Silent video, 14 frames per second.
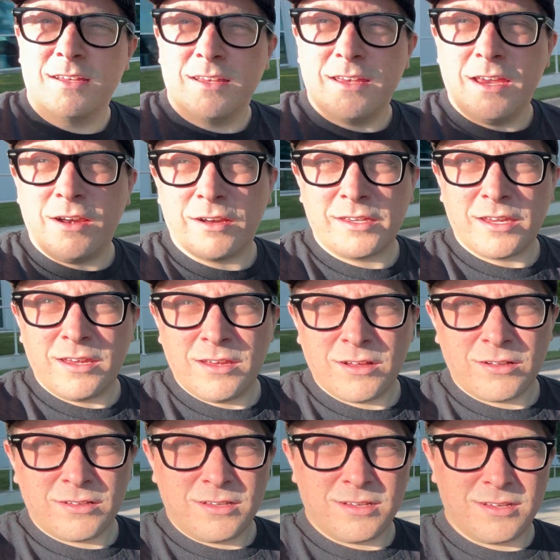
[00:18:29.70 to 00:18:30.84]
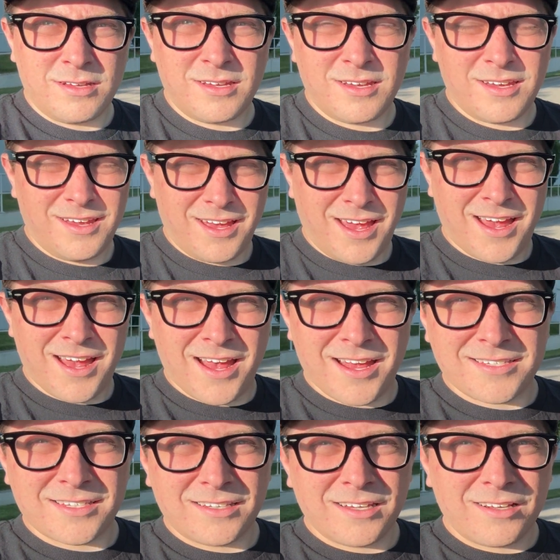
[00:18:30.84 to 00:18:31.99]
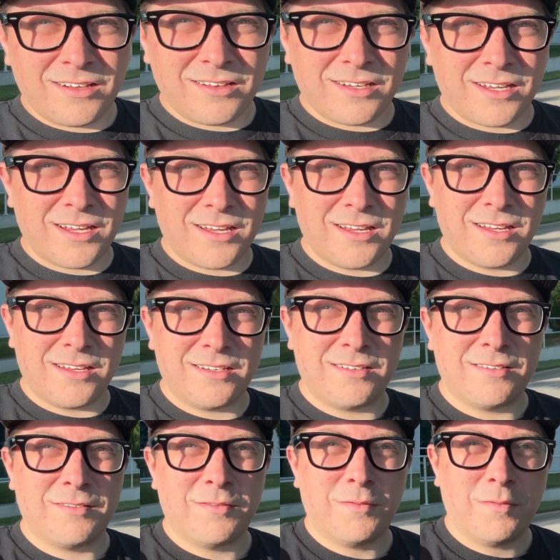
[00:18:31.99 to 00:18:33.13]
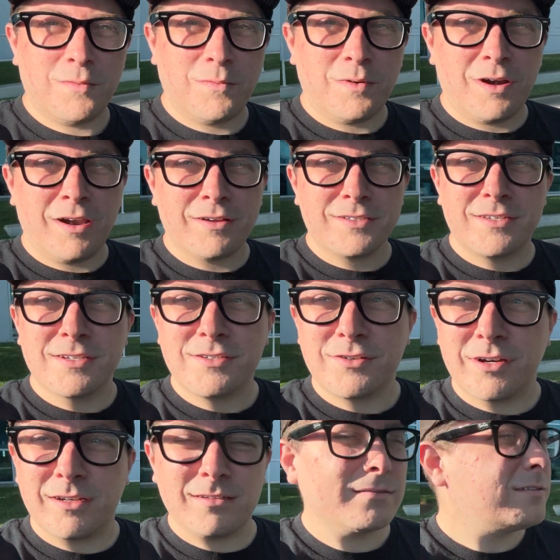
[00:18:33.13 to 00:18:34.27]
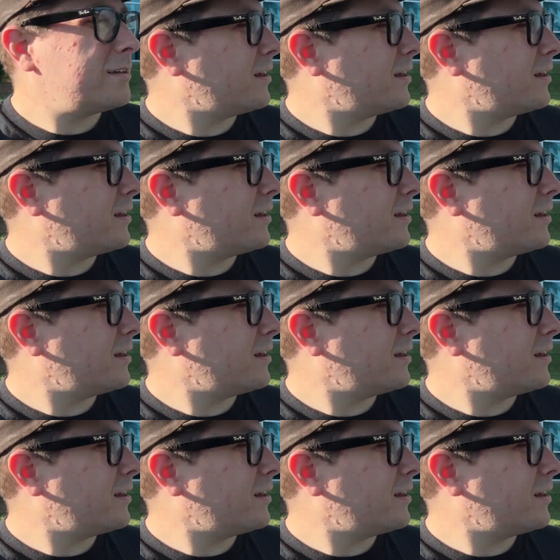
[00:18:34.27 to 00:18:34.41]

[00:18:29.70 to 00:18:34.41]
Here at the hill, it's a little warehouse district